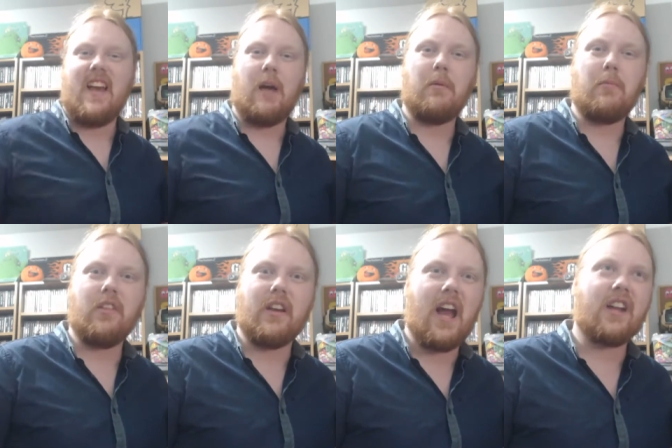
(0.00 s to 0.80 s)
I'm not
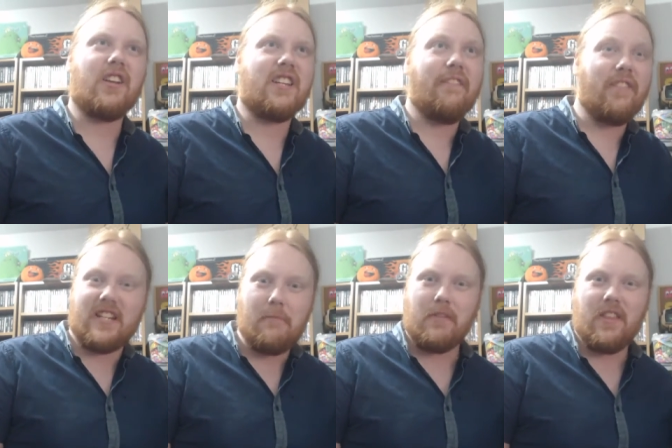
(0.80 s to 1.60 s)
bothered. I got it even
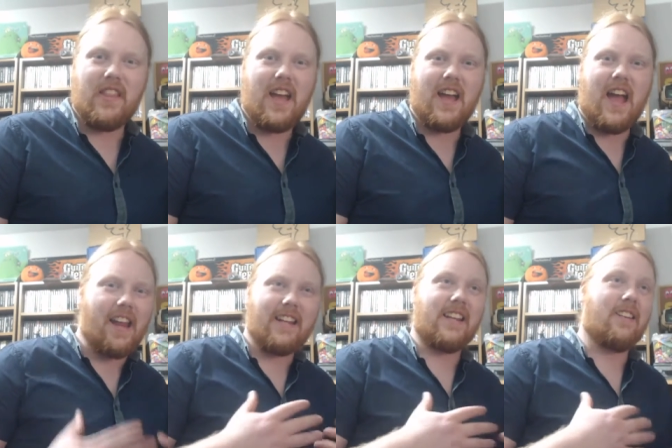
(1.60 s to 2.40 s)
cheaper than that, and
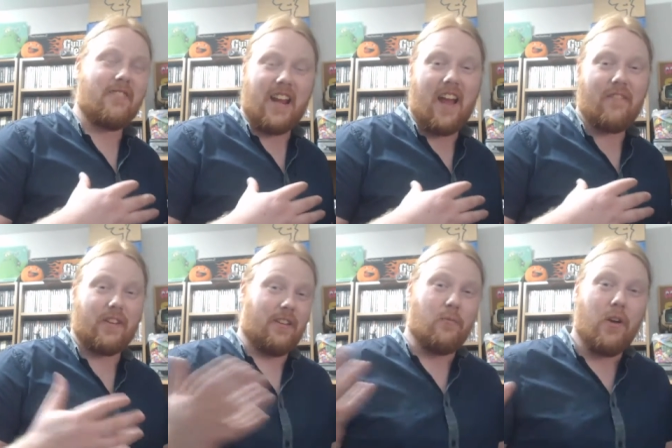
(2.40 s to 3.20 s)
I didn't already have it.
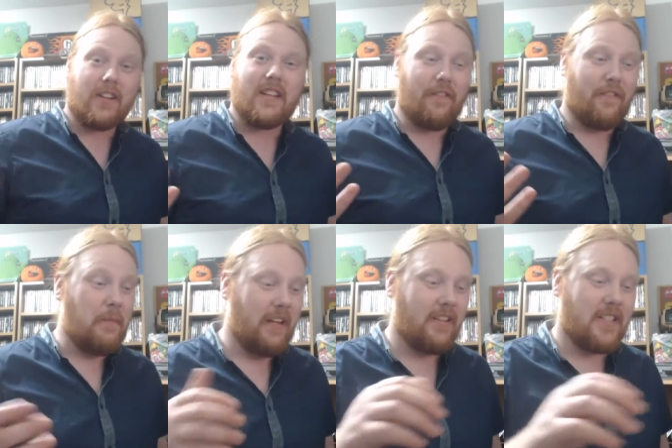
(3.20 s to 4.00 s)
Works out for
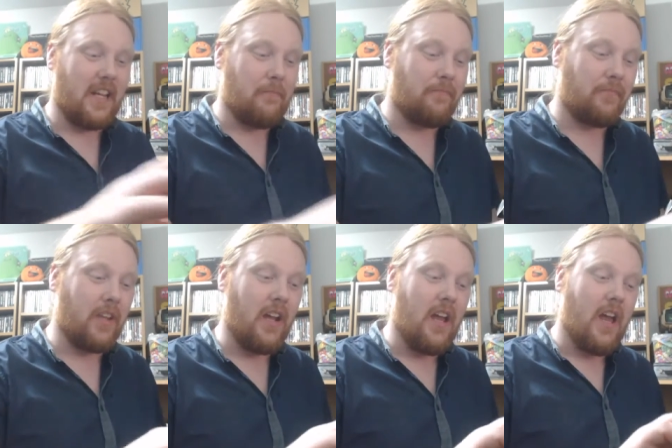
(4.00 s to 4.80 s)
me, doesn't it?
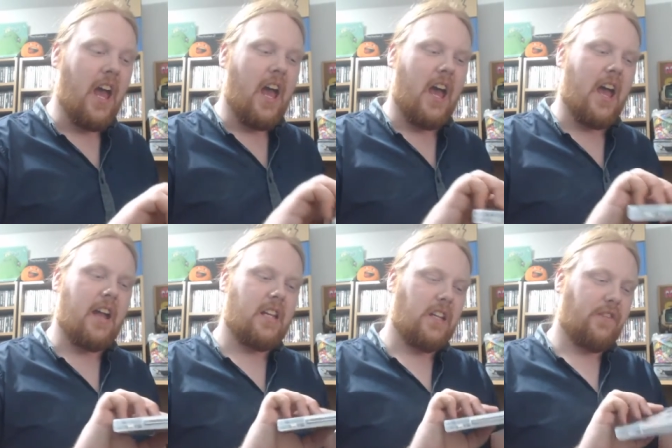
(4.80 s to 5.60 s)

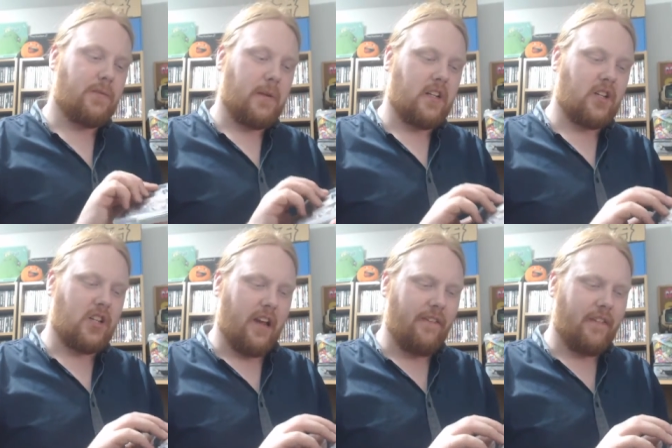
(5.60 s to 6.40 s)
Need for Speed
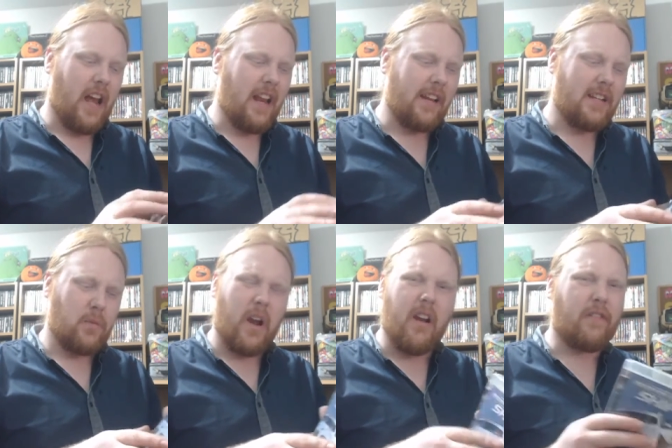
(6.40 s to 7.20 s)
Shift. And I
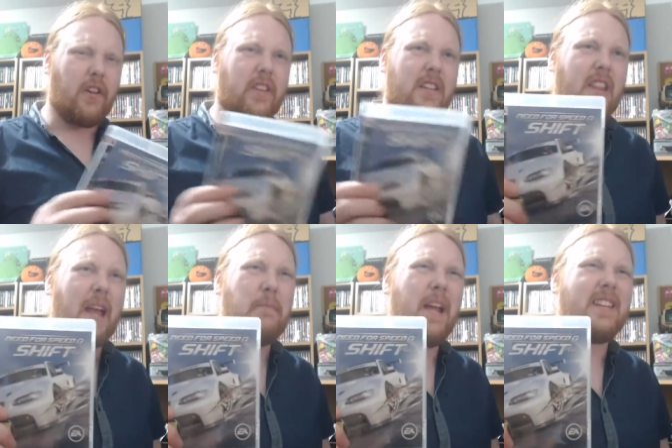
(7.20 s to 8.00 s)
swear I've got this on
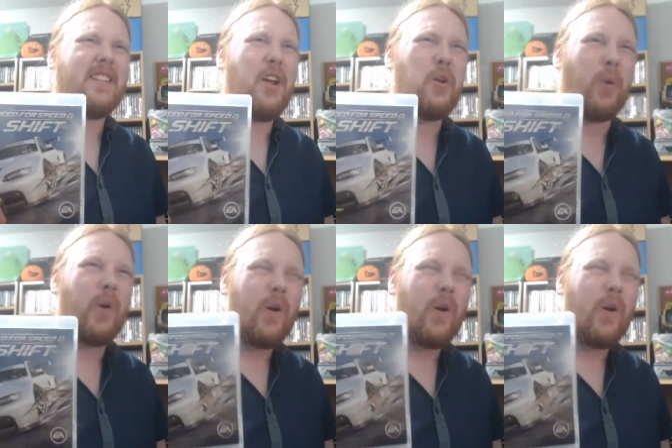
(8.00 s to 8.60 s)
my PS2.